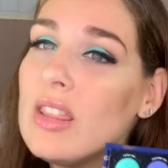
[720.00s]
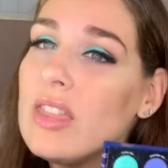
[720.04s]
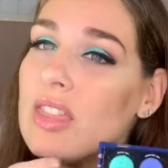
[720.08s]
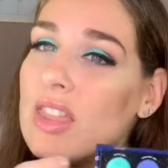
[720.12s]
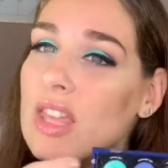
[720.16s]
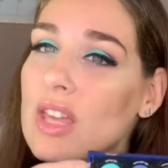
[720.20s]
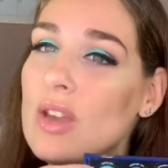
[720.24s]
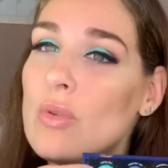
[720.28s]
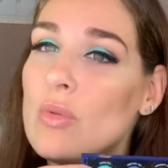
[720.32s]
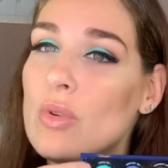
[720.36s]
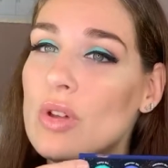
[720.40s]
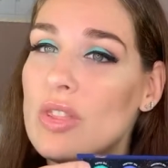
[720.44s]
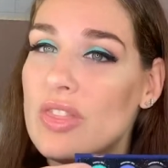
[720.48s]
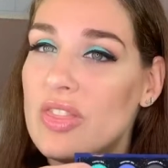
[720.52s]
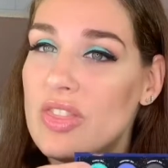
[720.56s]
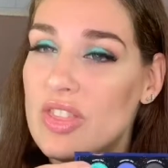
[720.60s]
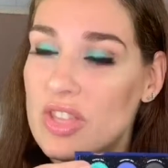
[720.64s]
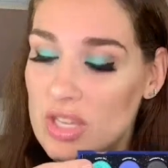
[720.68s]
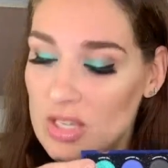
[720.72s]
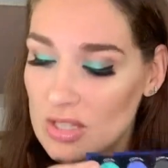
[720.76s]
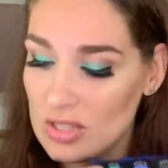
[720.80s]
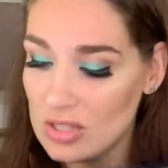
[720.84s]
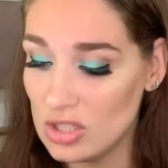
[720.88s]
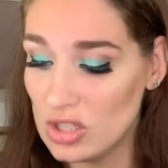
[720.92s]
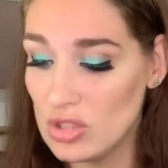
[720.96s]
thing with
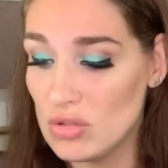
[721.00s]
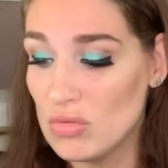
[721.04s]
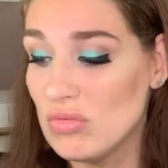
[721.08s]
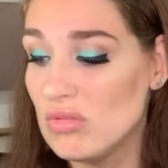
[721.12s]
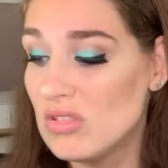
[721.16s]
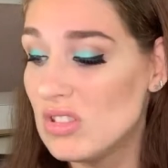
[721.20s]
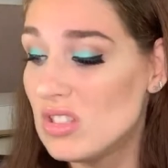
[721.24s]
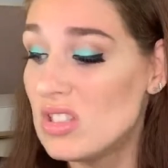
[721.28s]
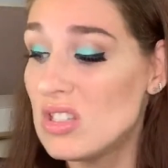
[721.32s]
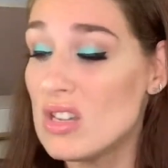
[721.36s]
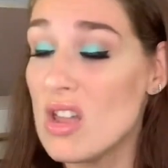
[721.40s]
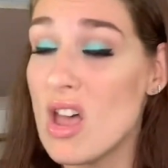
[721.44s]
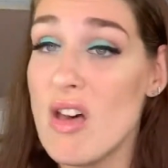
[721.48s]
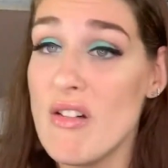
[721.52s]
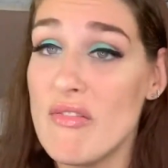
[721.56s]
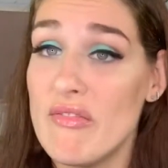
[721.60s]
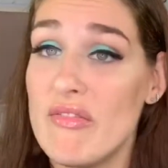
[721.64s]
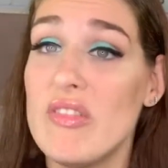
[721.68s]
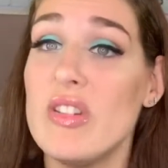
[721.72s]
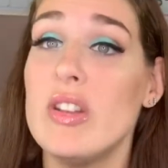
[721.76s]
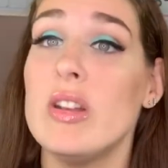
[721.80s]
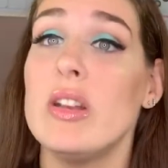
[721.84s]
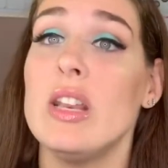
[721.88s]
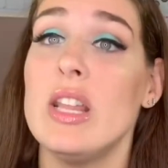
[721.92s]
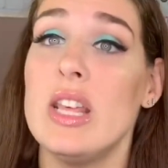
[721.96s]
this, you
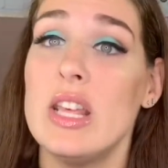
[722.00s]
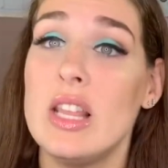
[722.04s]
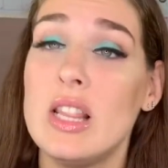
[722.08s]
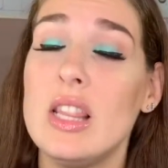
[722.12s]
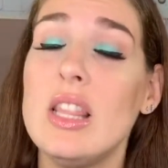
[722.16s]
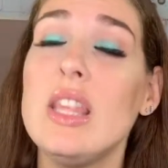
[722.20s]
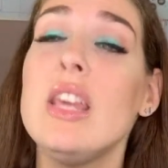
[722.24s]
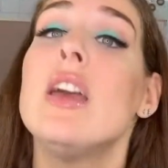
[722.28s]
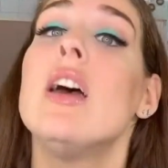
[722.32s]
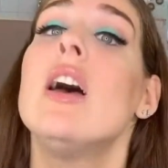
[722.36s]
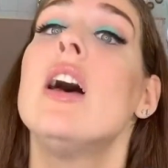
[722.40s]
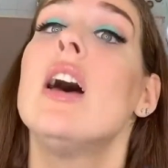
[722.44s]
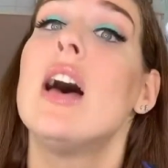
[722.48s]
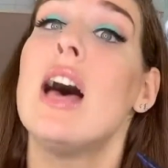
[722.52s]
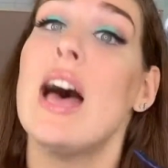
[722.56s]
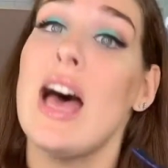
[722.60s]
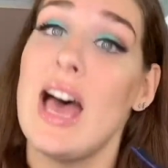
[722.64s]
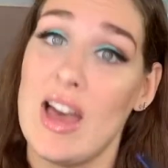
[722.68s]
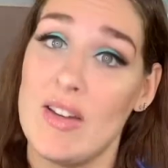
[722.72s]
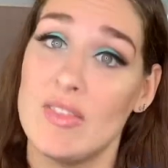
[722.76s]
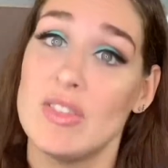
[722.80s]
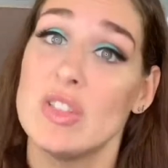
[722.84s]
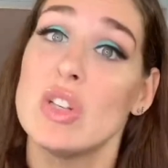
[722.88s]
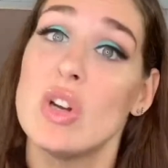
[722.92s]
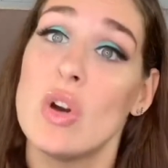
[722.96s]
definitely
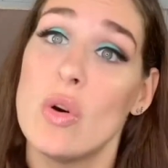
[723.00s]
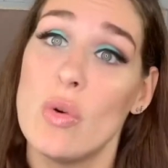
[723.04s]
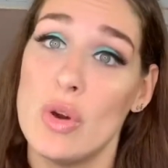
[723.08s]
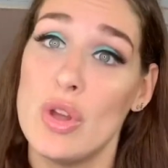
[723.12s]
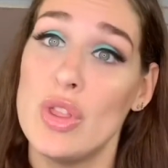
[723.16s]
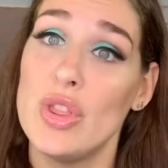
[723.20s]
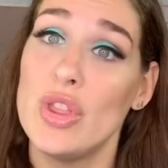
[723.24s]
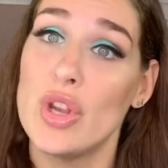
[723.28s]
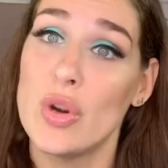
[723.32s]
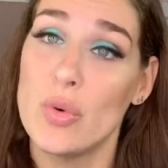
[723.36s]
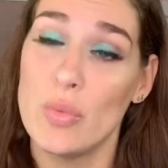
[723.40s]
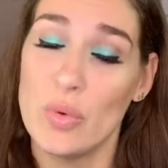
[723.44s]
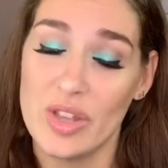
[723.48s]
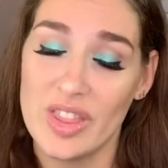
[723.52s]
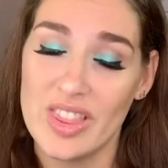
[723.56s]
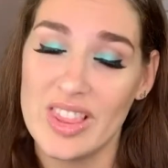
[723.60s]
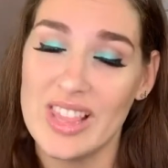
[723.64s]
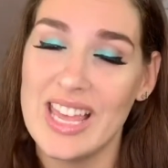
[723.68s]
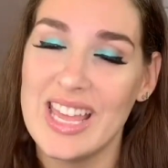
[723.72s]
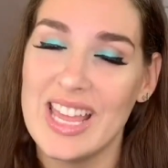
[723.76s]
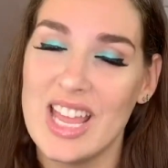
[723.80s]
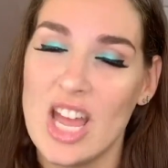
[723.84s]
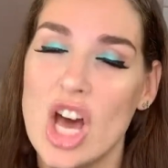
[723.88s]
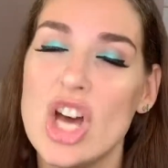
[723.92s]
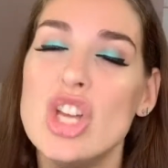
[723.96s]
have to go in there with
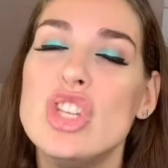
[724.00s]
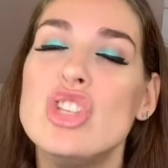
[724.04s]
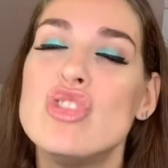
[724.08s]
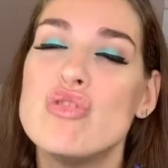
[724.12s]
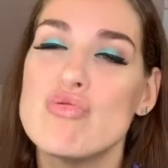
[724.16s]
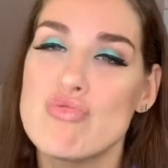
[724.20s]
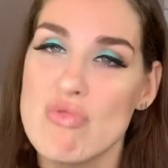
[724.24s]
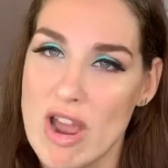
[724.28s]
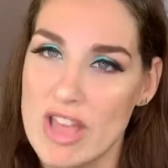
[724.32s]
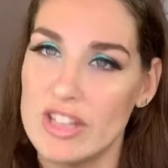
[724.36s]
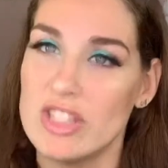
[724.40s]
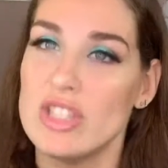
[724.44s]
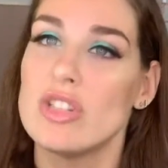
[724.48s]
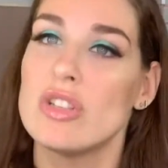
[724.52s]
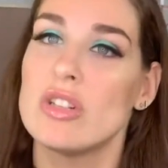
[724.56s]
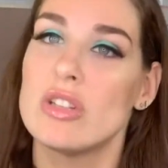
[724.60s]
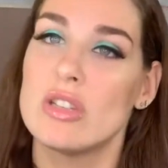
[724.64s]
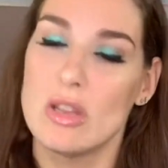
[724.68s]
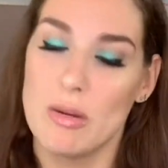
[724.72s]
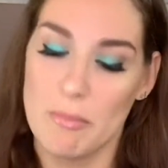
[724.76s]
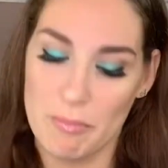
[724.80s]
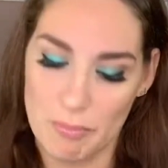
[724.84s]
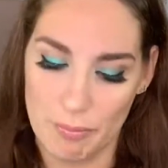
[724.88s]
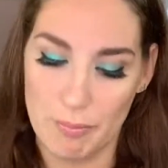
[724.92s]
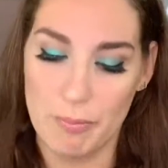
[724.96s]
like a drenched
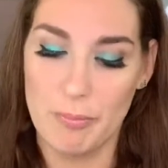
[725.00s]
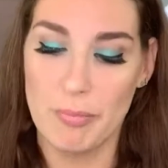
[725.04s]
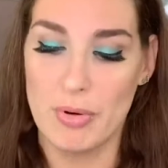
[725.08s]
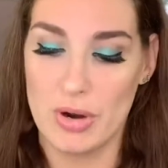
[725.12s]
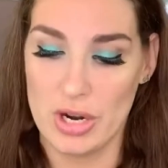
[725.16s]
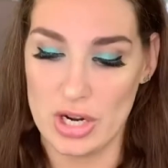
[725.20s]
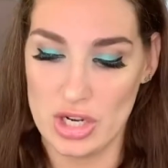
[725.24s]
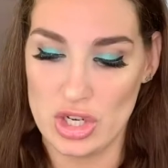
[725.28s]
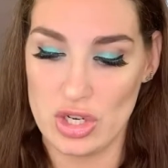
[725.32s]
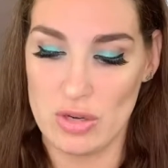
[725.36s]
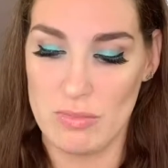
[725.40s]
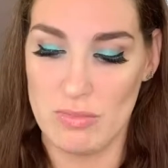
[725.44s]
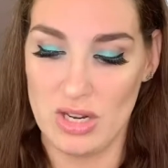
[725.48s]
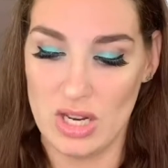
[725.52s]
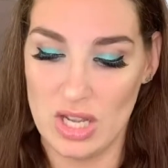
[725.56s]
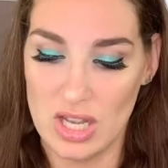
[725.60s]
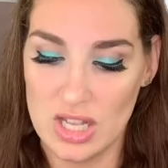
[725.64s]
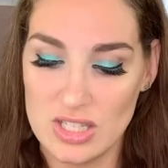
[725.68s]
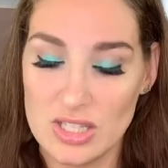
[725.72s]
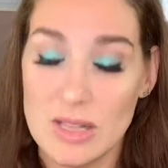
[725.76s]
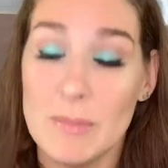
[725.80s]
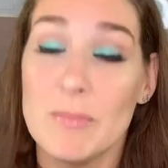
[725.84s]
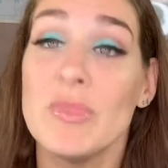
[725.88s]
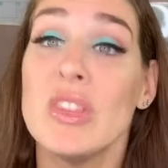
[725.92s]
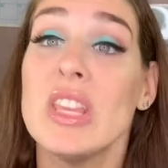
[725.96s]
brush,
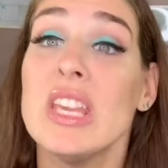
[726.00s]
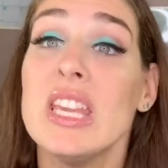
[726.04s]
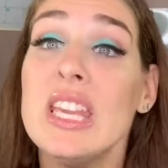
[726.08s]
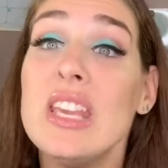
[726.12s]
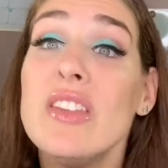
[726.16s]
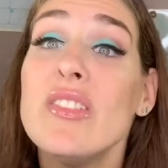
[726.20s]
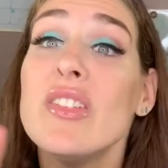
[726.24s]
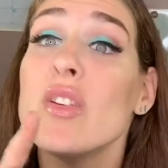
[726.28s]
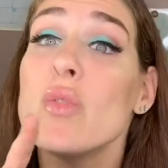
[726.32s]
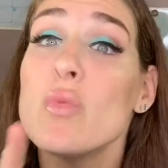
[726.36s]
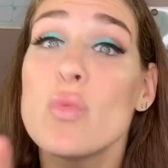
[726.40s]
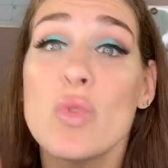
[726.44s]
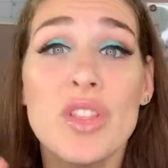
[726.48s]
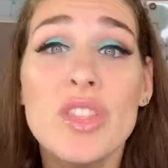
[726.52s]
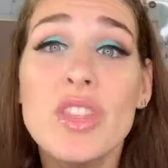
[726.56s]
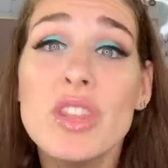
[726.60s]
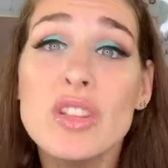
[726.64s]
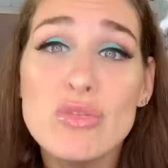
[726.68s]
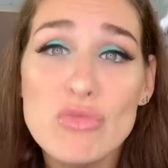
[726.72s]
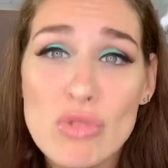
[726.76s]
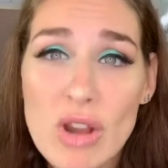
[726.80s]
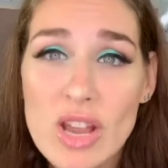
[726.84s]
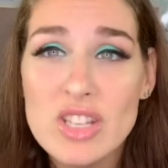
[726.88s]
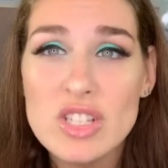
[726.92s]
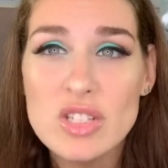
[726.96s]
because even with a
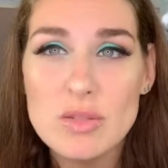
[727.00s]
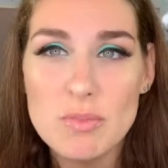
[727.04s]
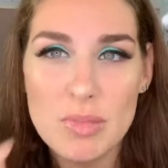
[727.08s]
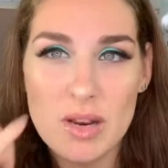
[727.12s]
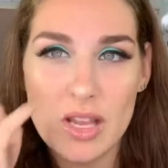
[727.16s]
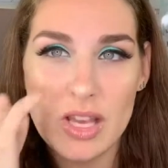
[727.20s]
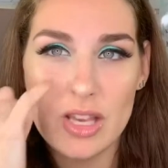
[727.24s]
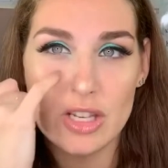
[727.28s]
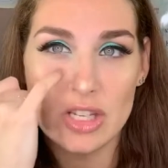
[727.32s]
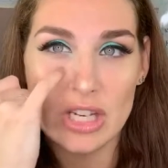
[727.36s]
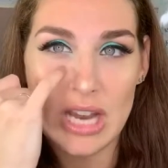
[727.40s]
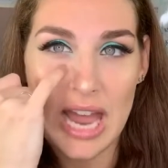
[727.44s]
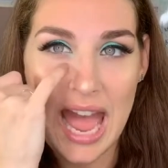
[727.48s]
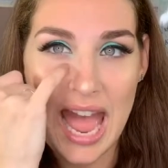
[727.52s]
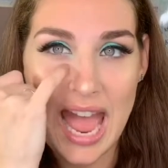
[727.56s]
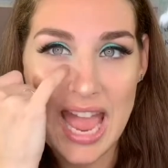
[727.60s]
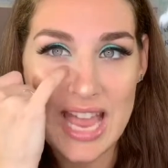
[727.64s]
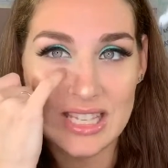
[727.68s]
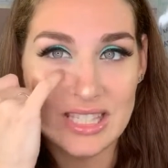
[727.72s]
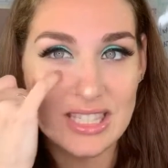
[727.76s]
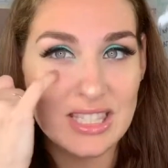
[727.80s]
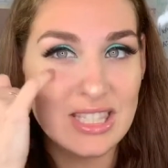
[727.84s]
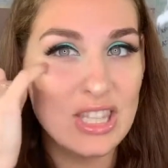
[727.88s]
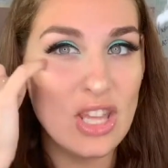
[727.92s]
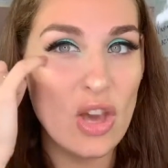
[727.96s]
drenched blush, I
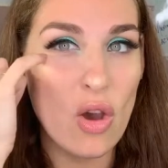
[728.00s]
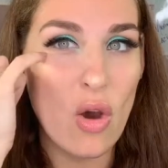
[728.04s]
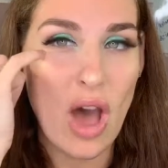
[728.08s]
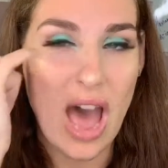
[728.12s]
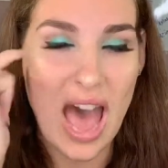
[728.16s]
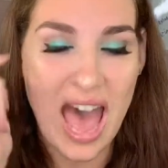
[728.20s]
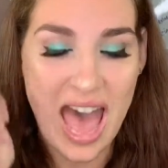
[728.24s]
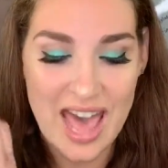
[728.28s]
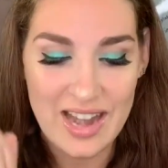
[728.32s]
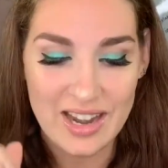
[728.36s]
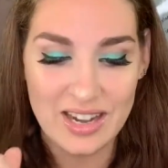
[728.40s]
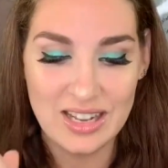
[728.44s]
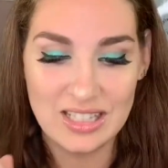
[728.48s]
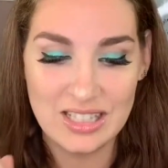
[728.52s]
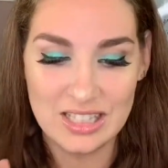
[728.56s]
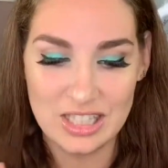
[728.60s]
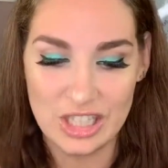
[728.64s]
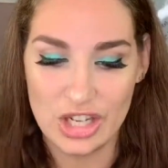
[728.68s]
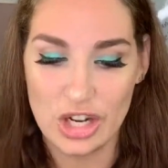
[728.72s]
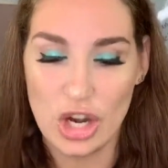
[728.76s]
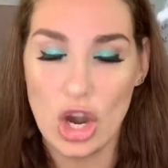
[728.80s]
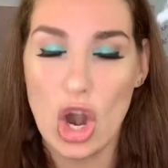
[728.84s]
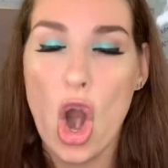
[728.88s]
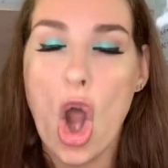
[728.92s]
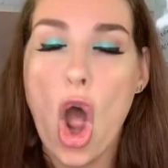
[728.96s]
still had
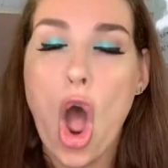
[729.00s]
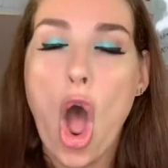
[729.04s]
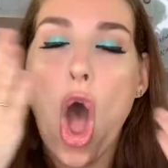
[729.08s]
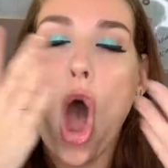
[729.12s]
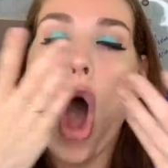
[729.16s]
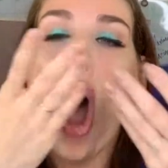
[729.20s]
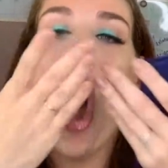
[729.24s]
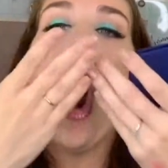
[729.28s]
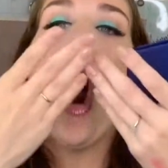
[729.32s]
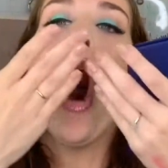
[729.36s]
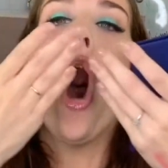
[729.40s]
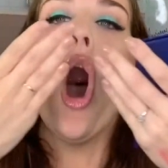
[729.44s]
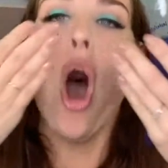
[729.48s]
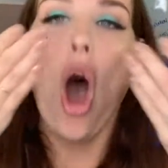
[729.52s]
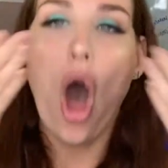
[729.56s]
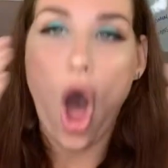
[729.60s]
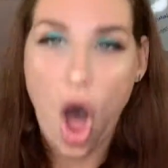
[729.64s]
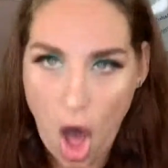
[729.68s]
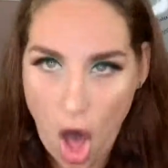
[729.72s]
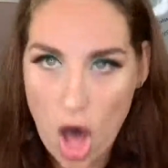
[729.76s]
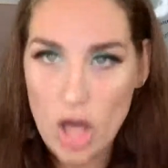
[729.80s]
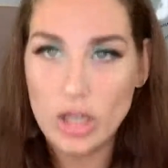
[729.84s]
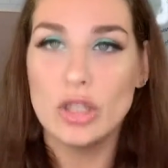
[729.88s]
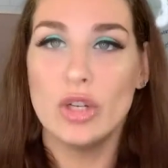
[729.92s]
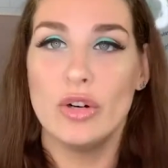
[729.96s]
glitter
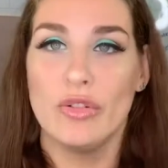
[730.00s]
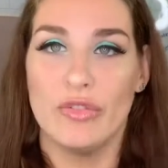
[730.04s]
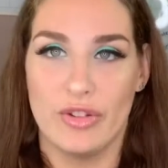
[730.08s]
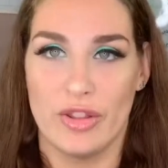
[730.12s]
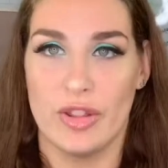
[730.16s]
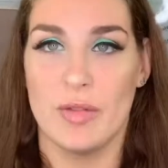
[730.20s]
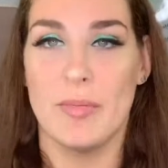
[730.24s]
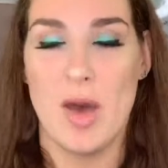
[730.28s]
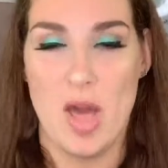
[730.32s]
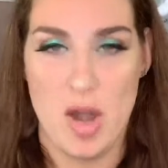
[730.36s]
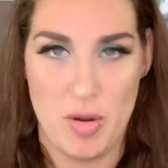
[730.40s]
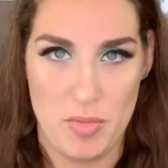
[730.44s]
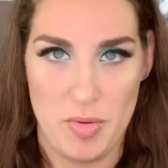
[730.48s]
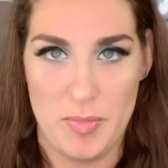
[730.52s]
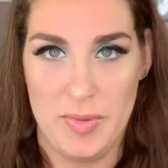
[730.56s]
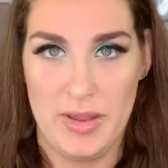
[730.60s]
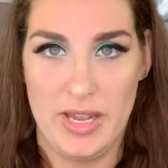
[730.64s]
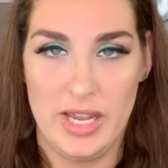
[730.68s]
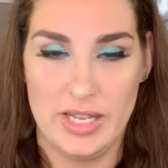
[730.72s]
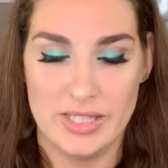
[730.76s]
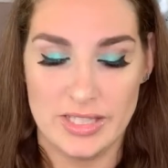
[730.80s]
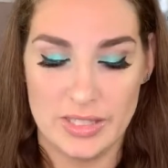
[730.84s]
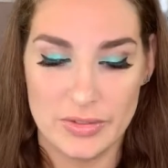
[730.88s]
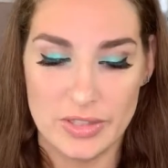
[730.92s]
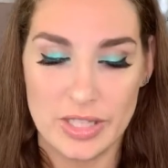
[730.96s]
all over the bottom of
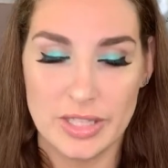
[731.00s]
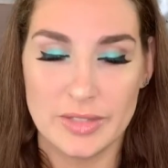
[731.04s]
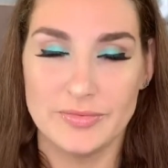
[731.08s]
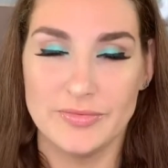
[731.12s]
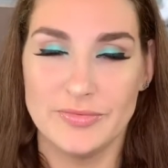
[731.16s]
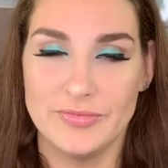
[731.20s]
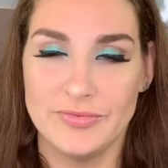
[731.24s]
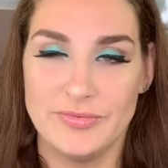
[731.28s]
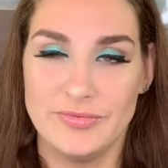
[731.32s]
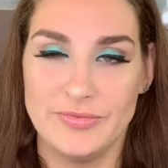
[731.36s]
my eyes. I was like,